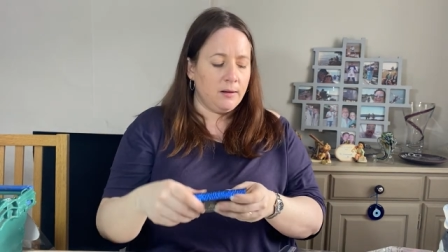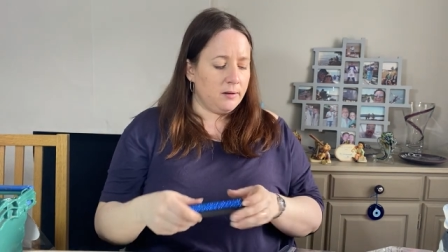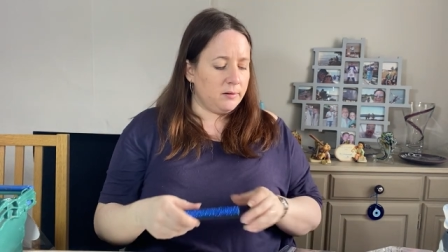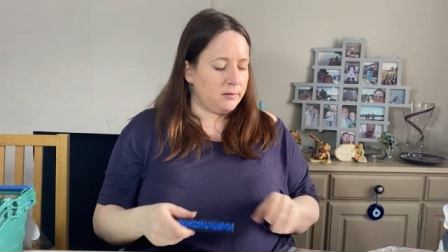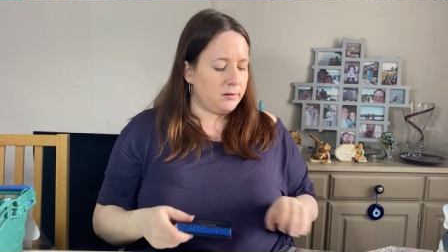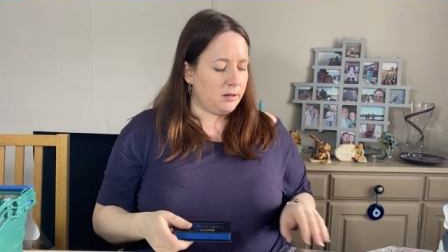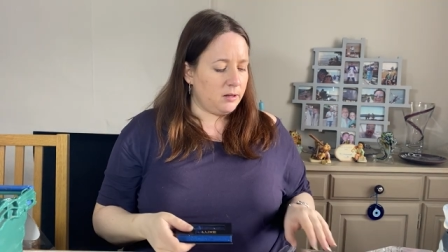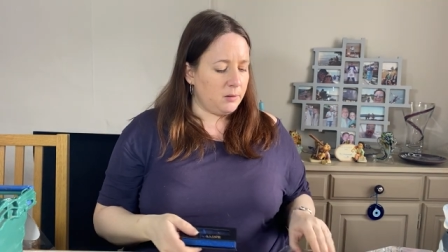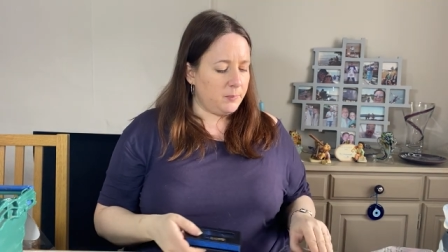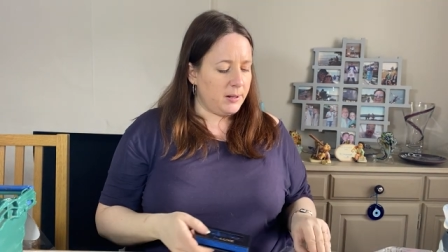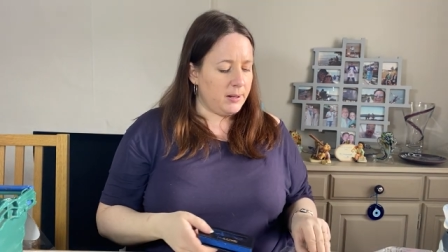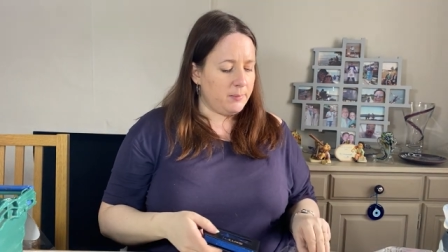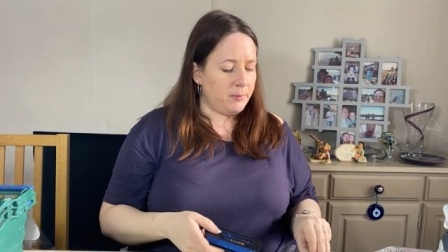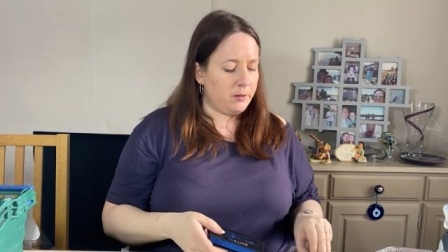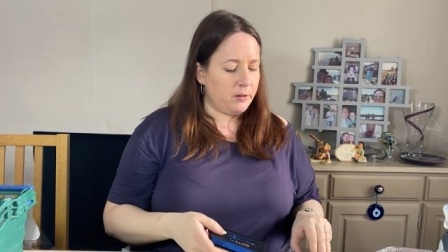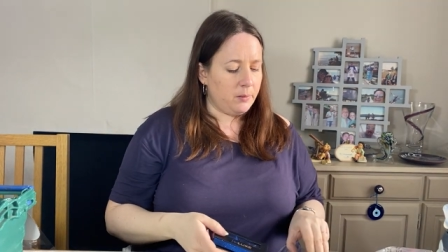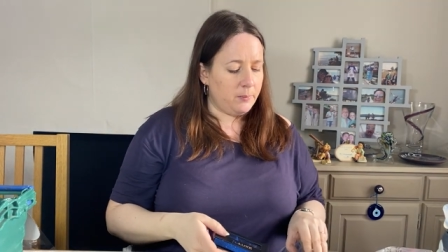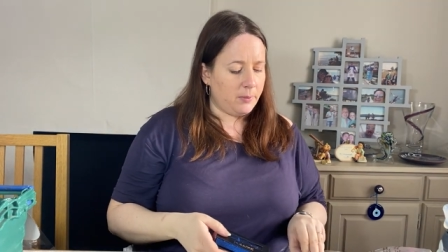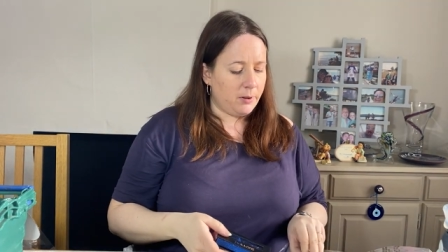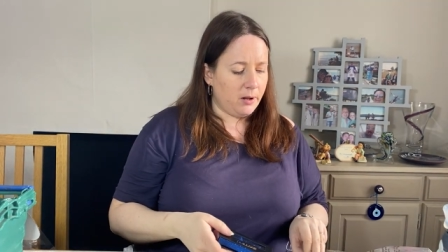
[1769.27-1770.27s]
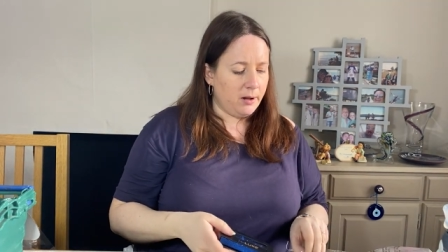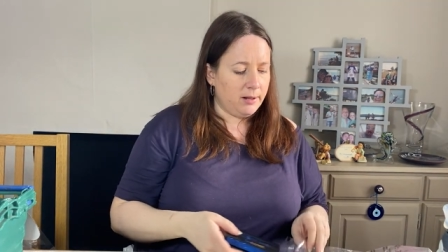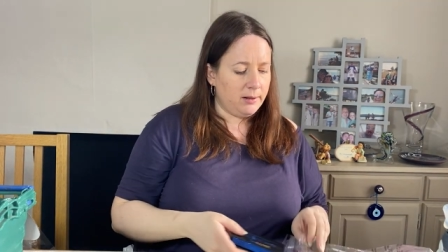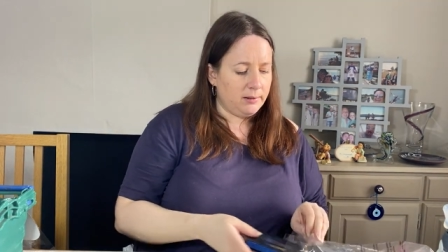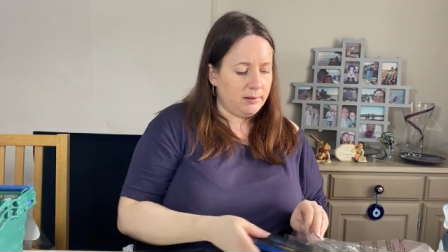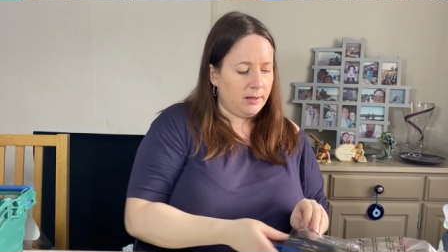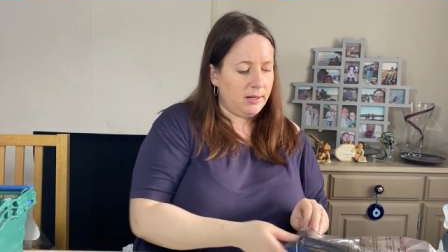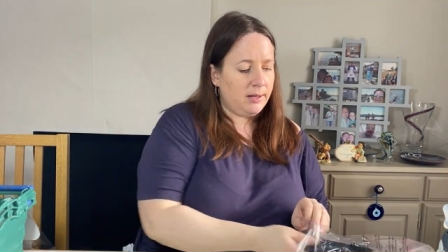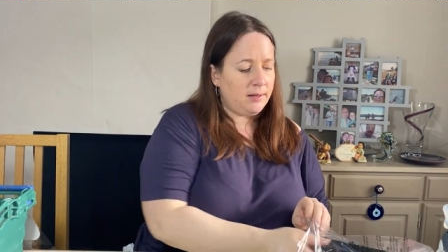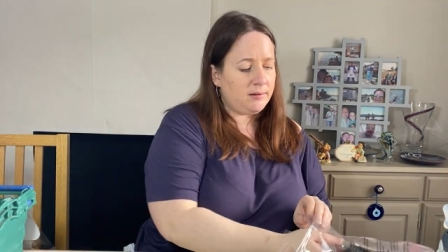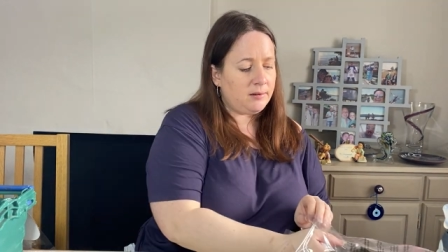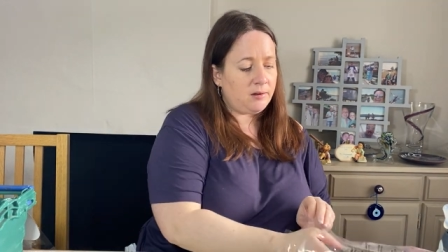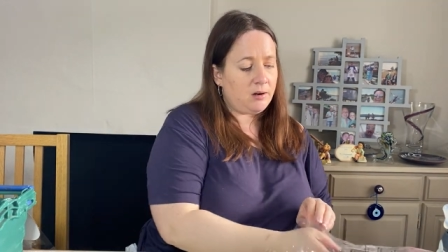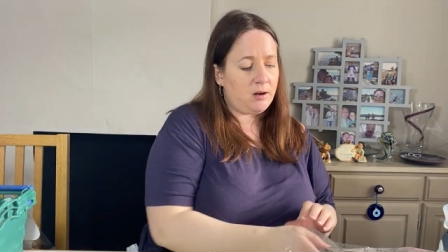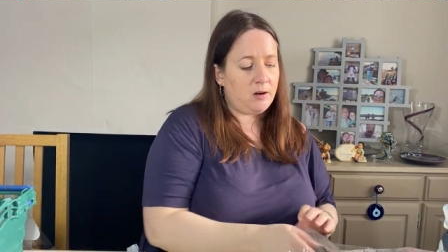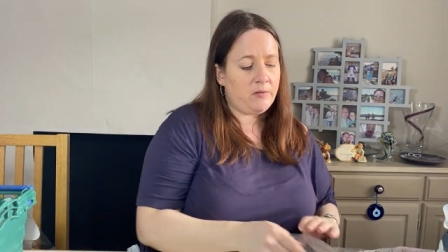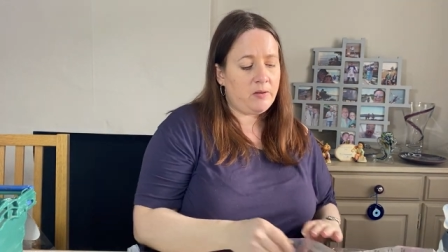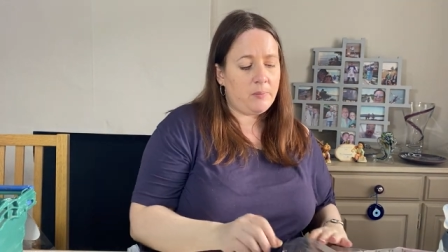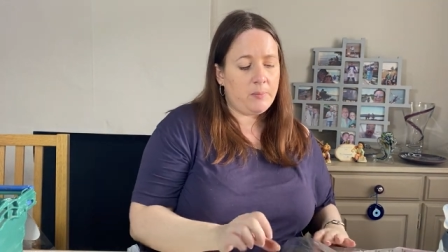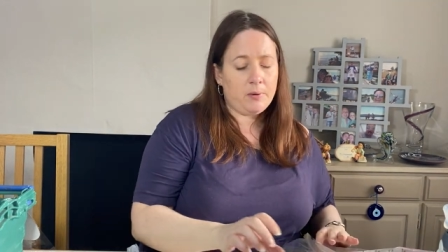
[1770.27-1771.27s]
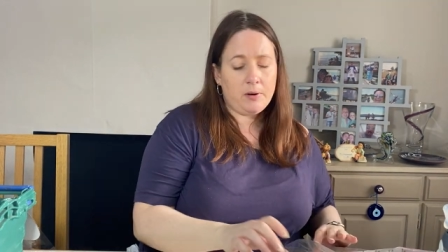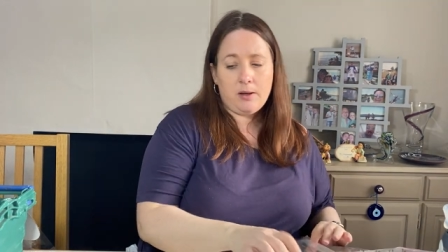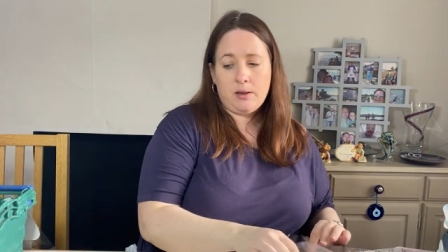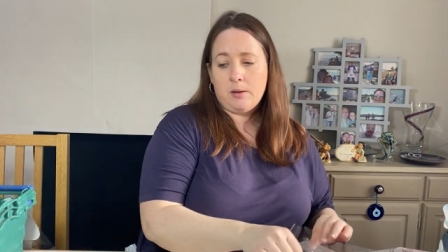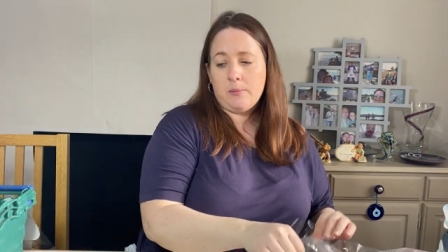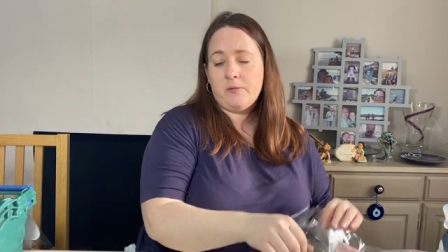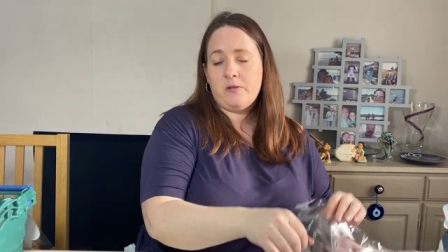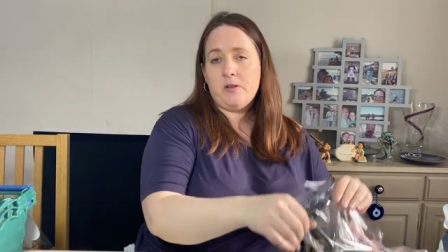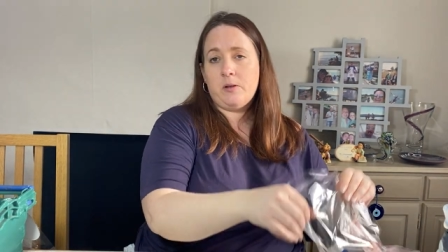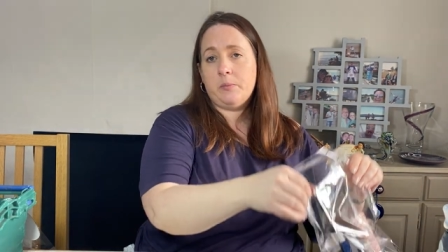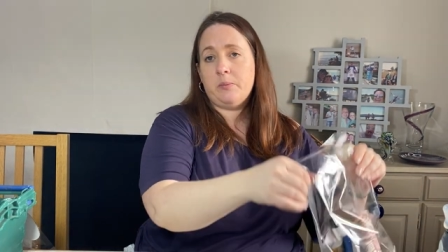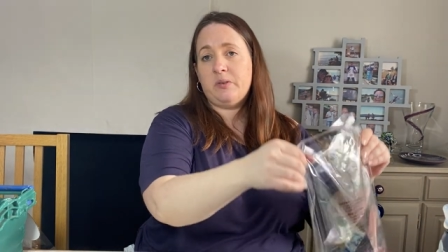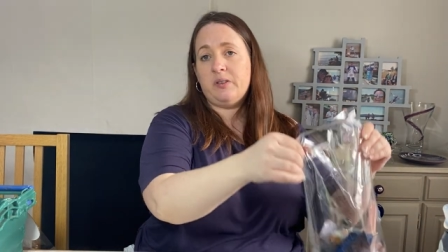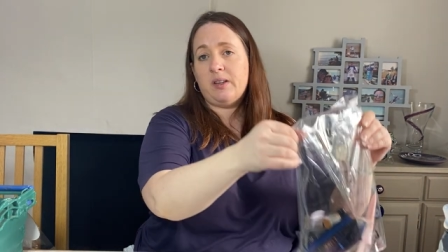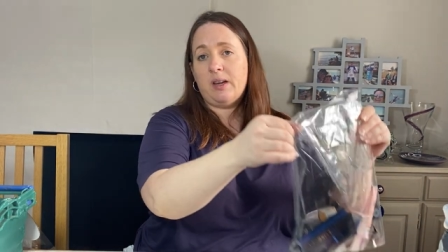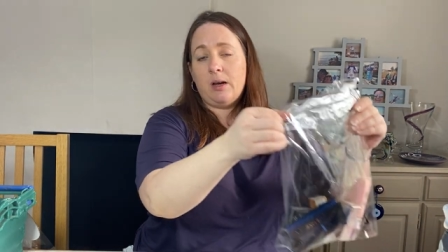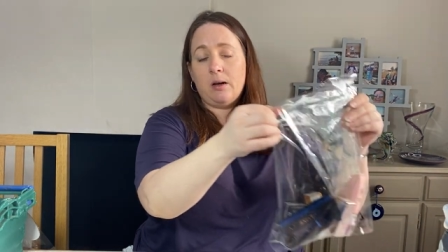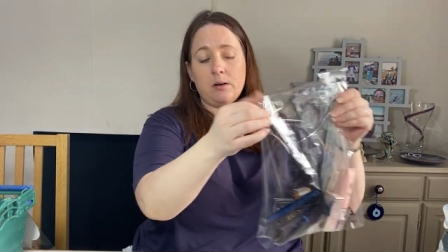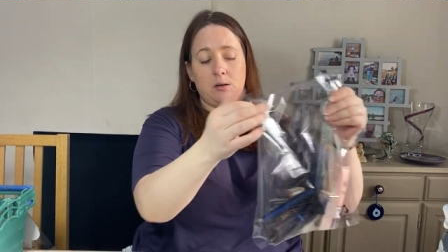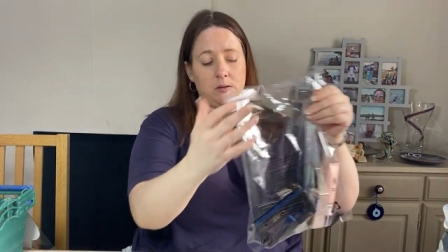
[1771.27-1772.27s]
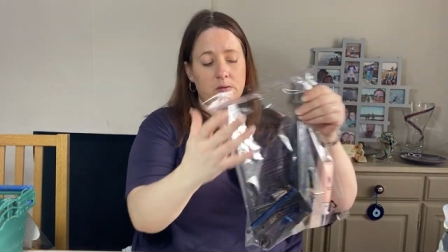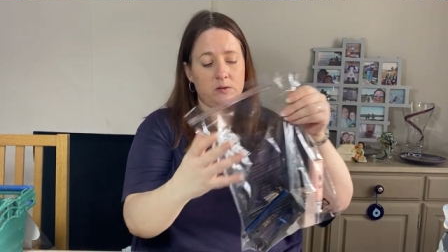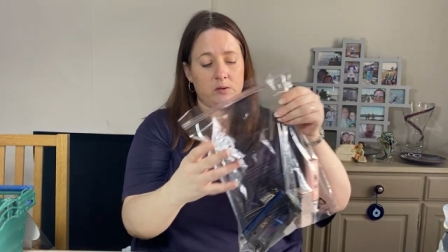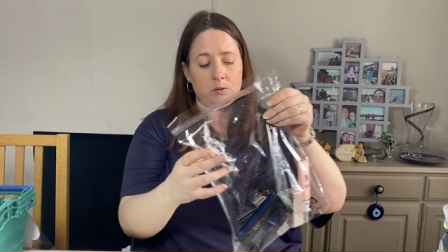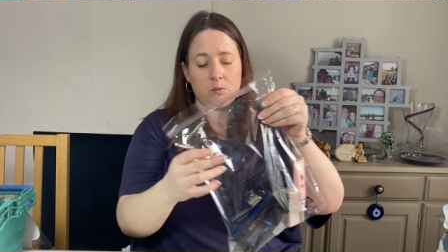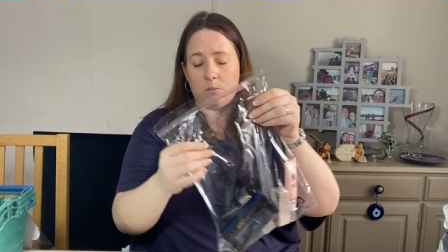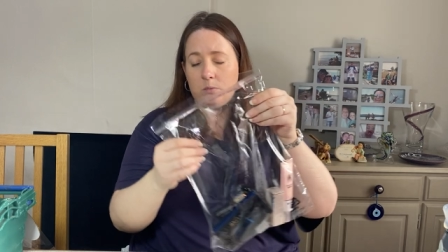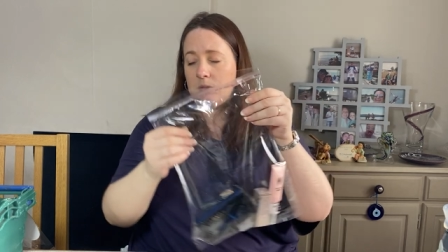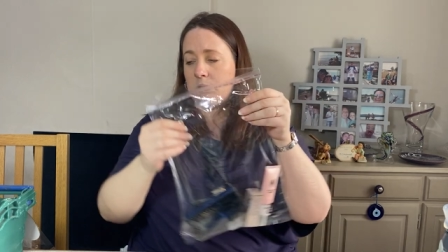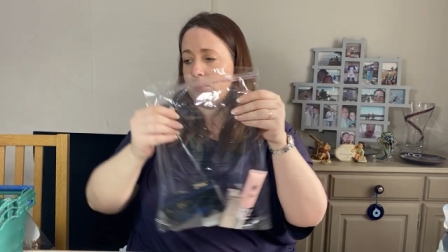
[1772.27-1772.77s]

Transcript: So the people that are buying these, I don't know if they're buying them for themselves or